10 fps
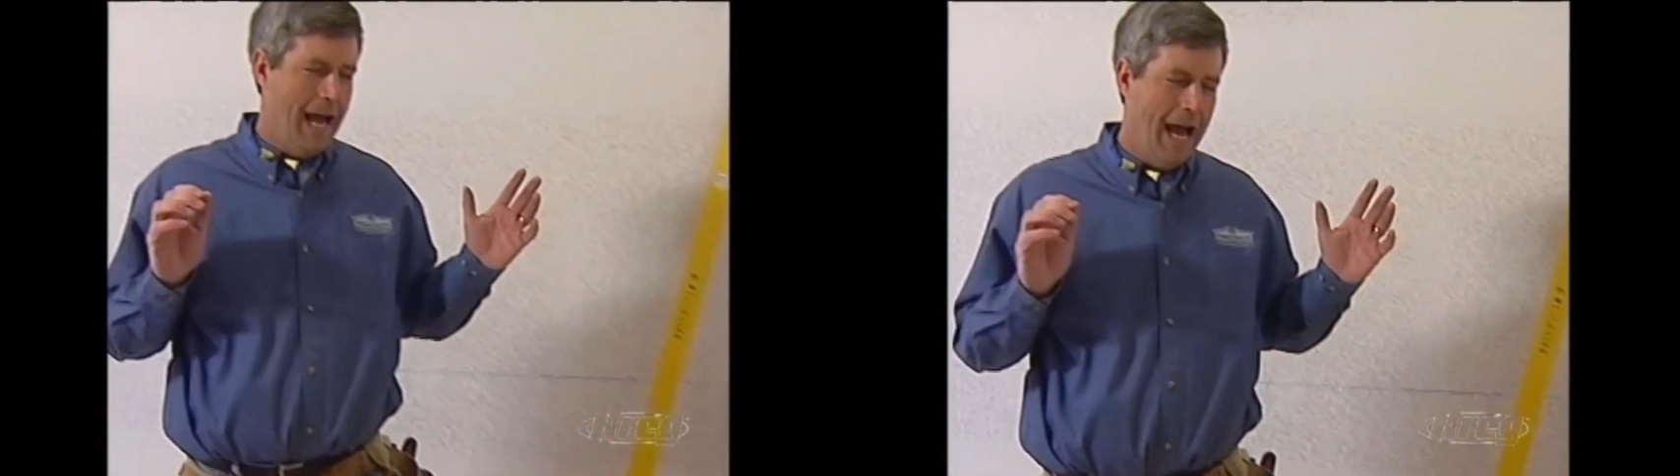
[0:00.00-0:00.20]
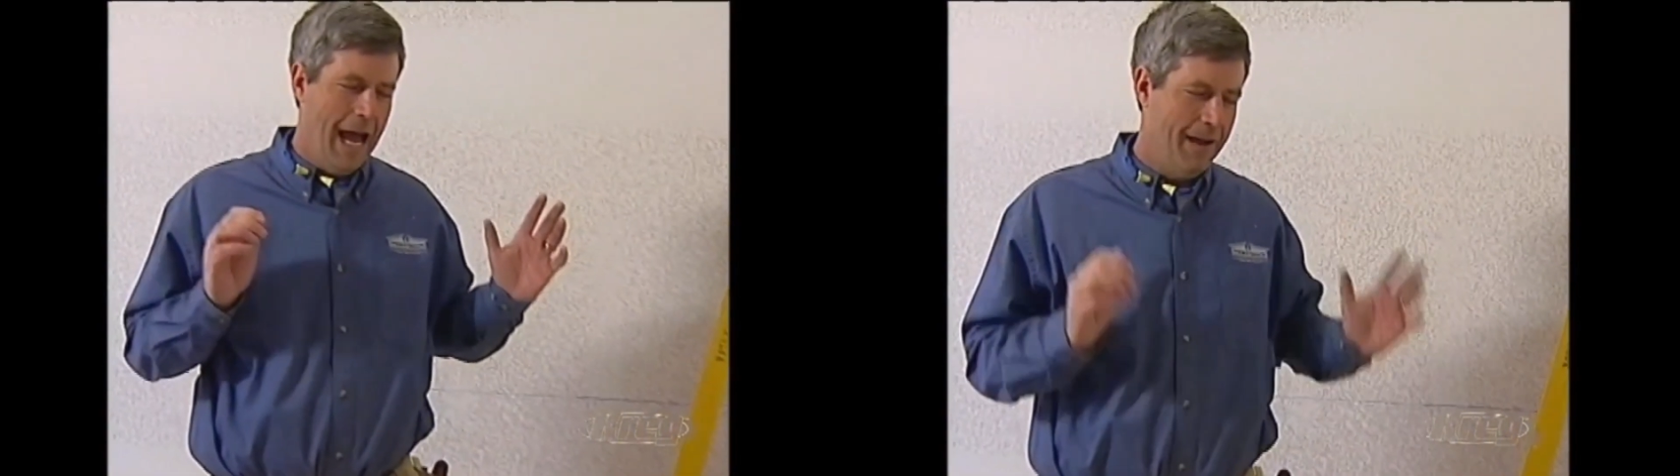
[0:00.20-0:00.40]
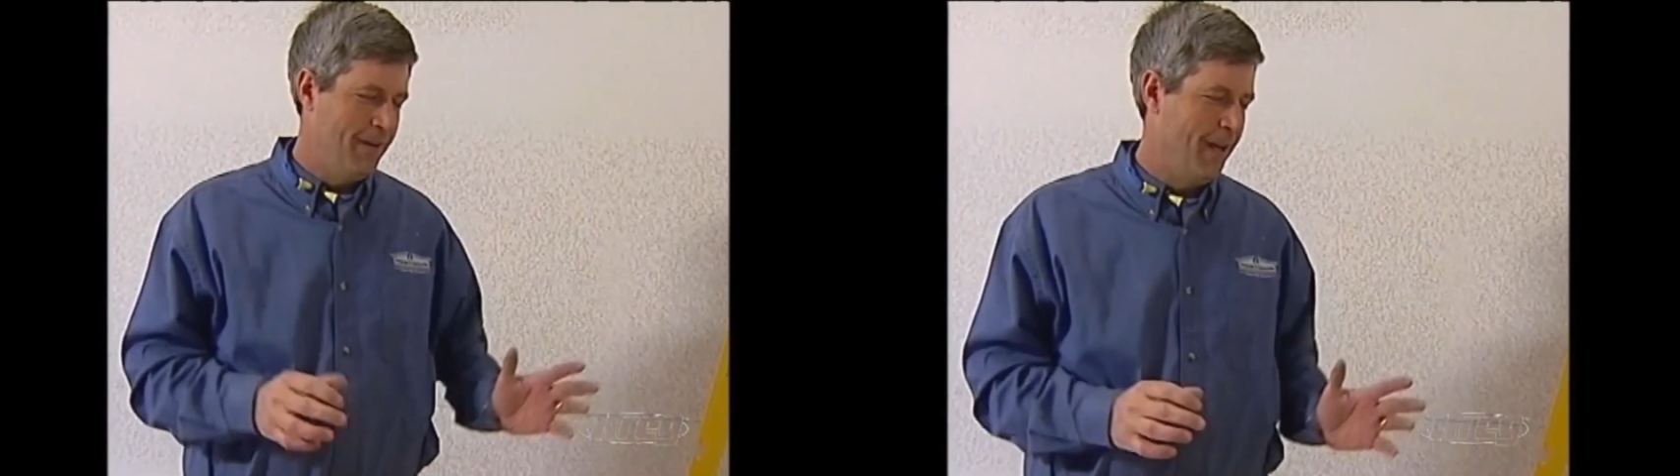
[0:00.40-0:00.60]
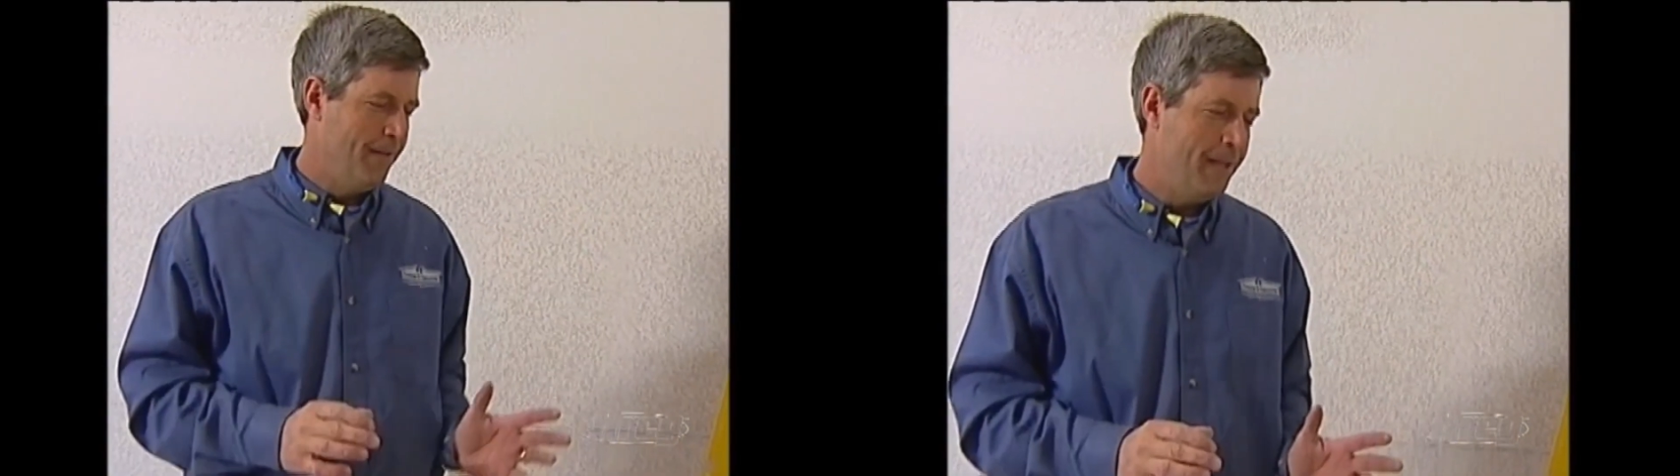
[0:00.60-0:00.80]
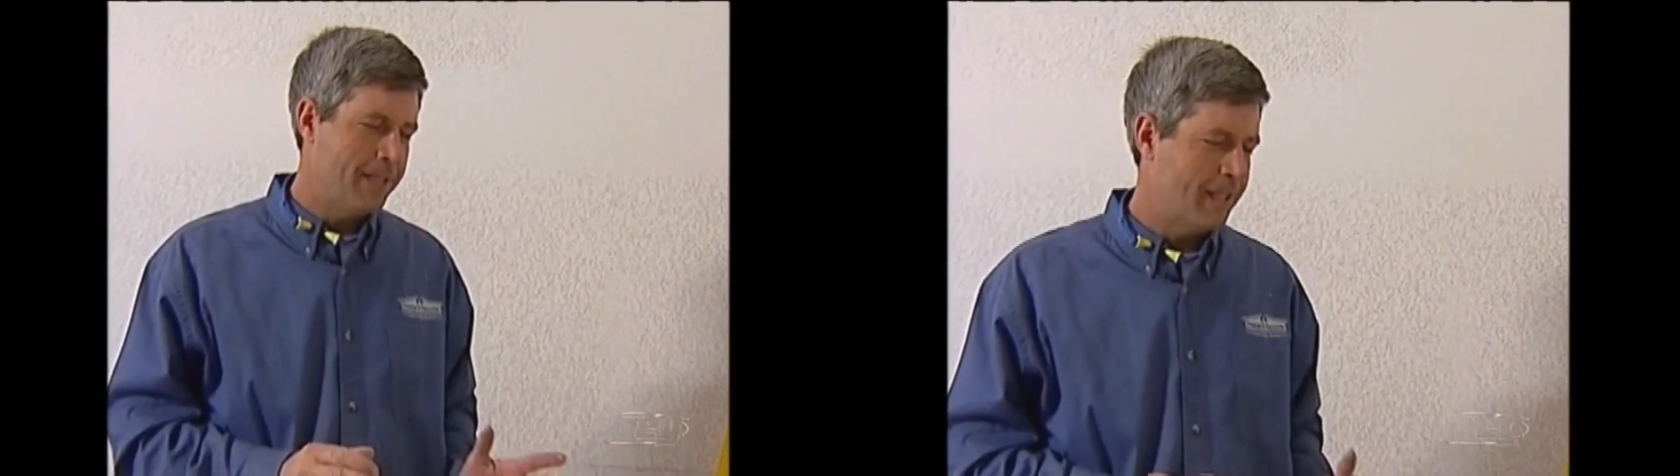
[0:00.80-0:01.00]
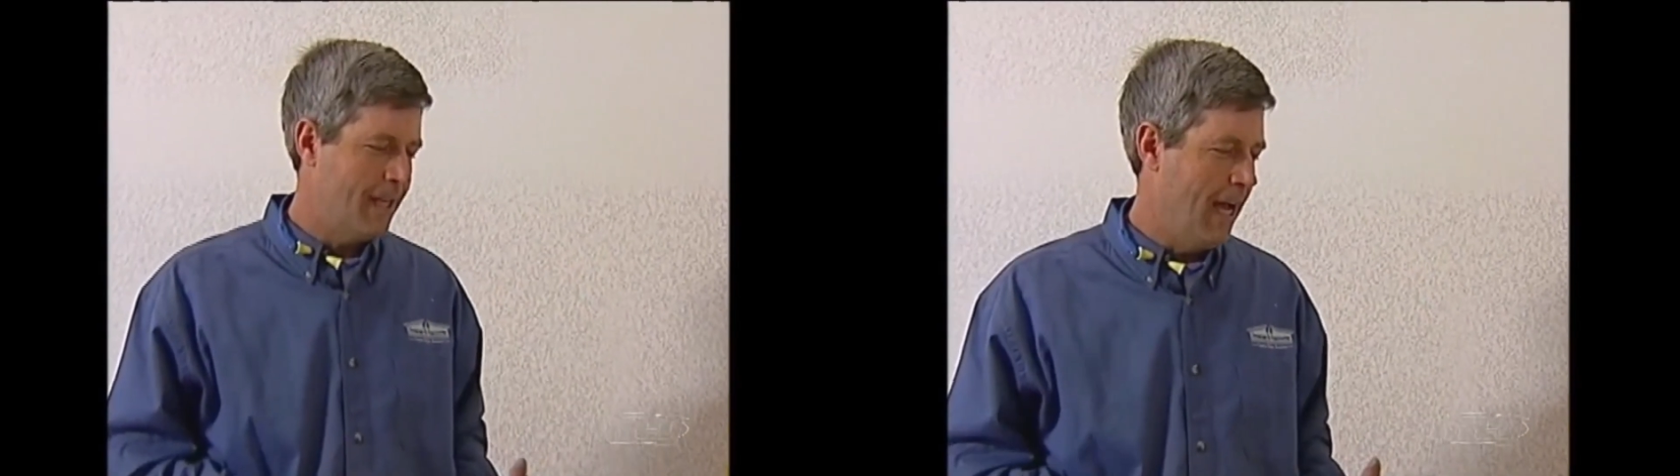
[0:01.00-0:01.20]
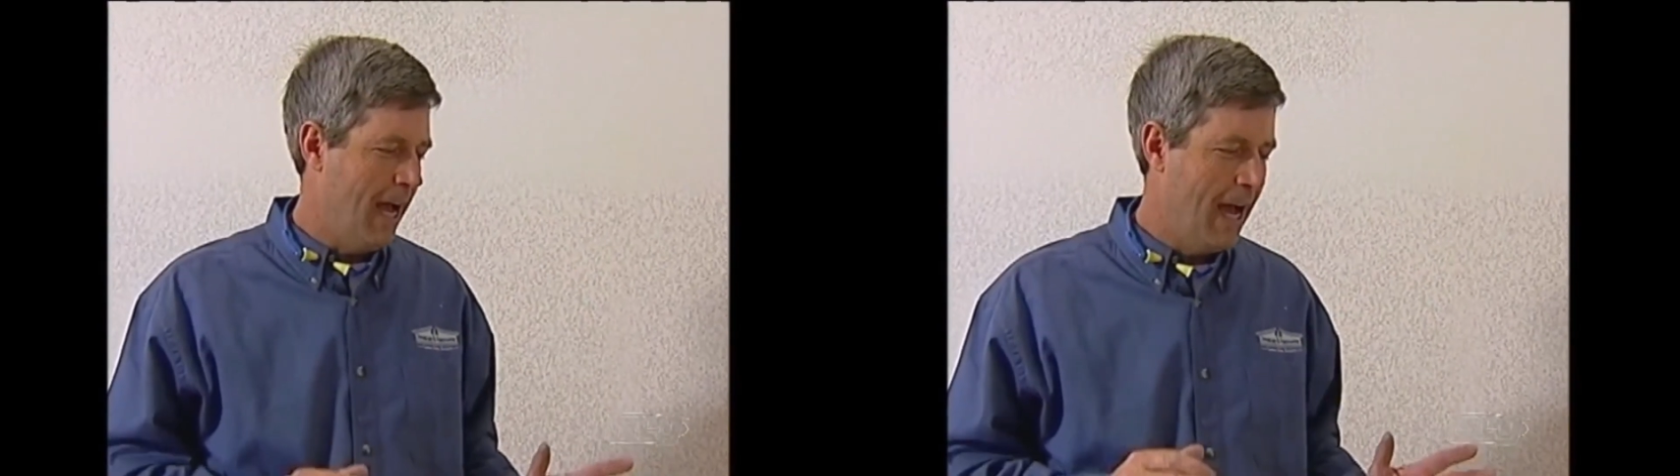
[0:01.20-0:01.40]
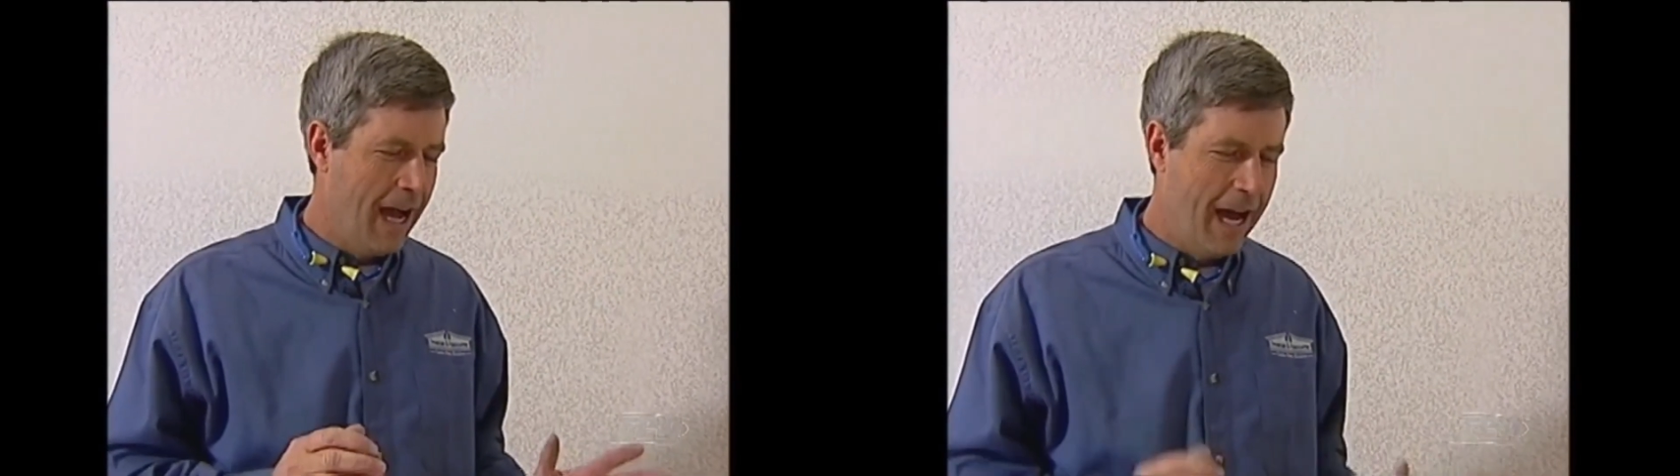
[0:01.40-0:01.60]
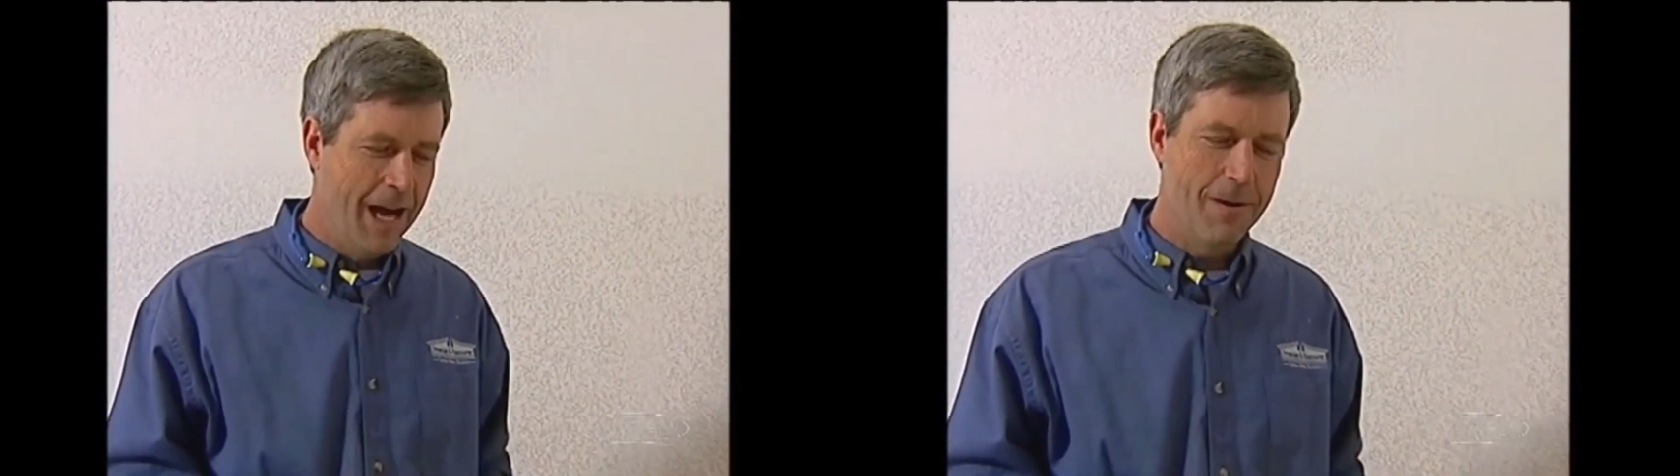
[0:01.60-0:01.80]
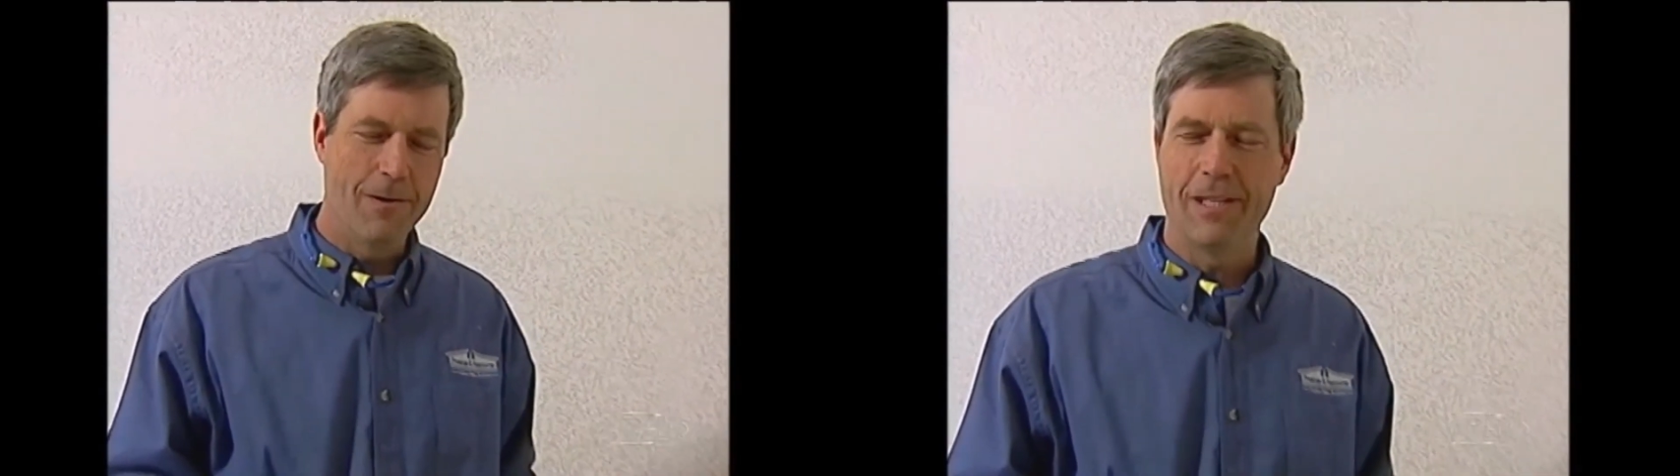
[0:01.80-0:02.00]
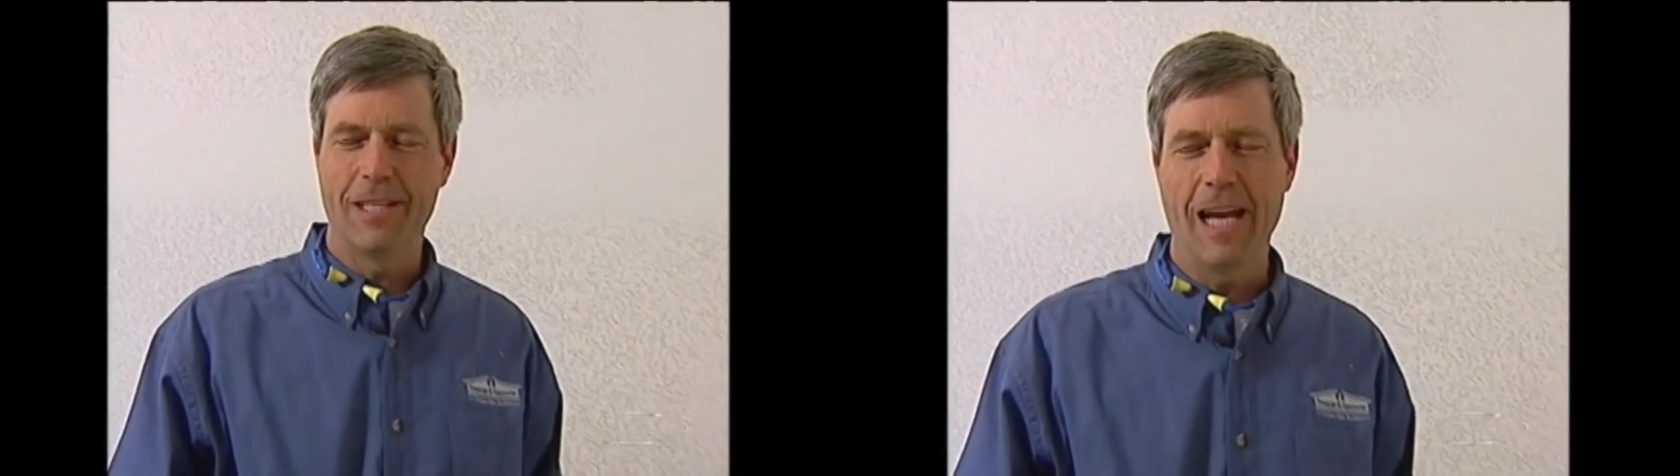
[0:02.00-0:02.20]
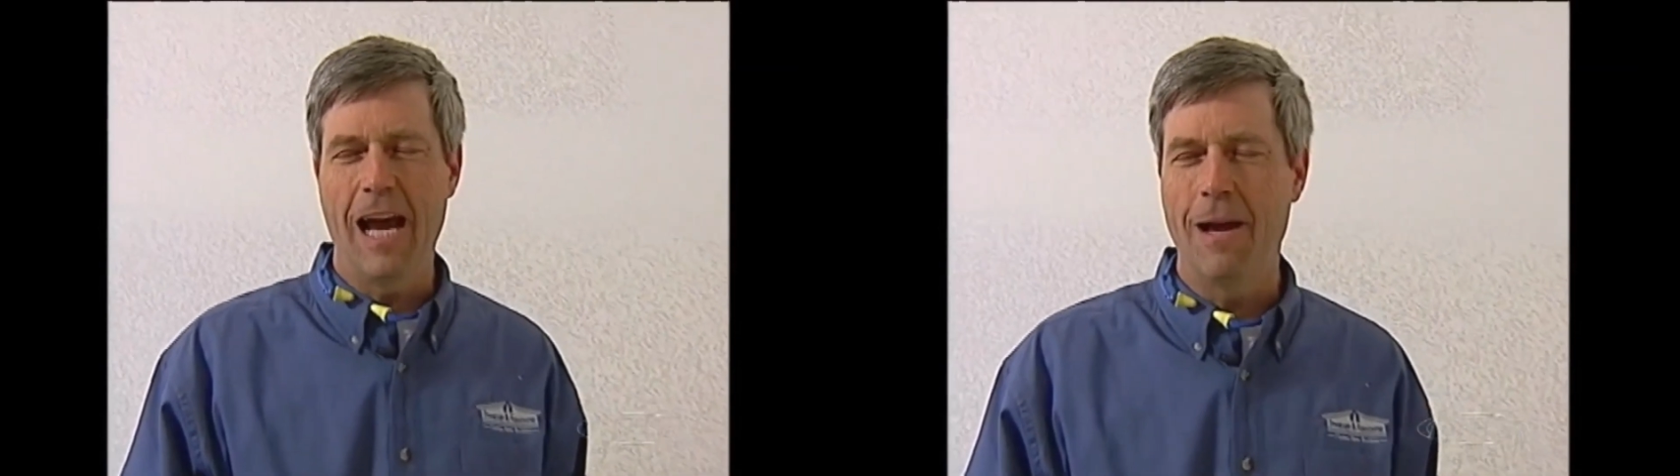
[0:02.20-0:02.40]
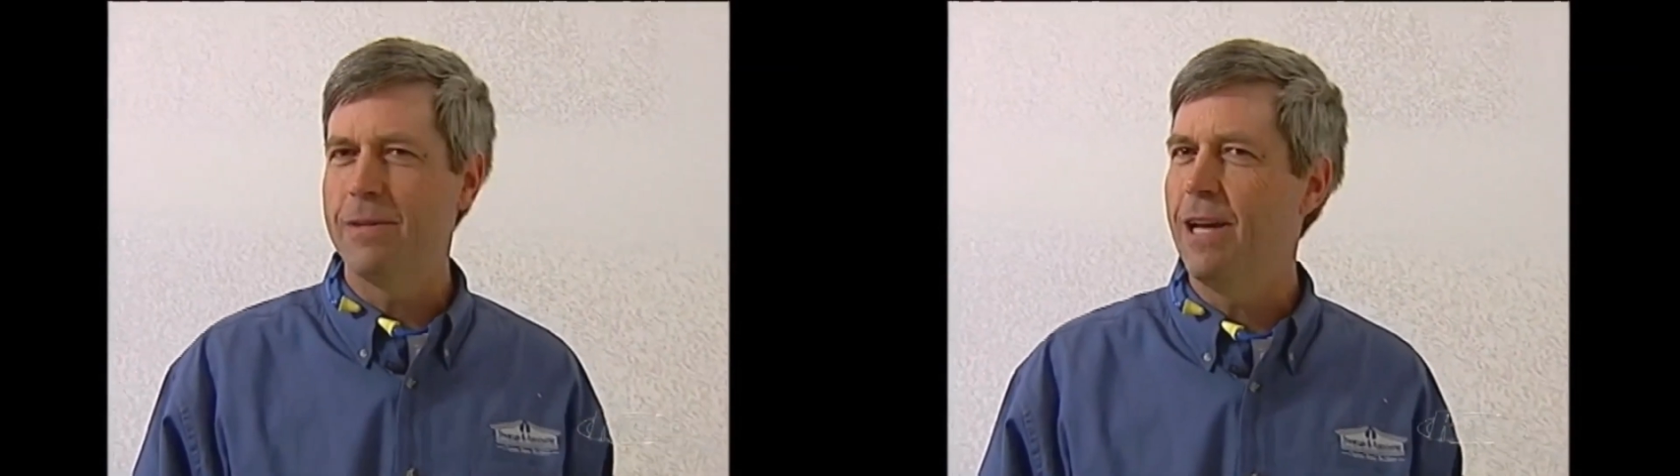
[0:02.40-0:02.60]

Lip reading: I've done this hundreds of times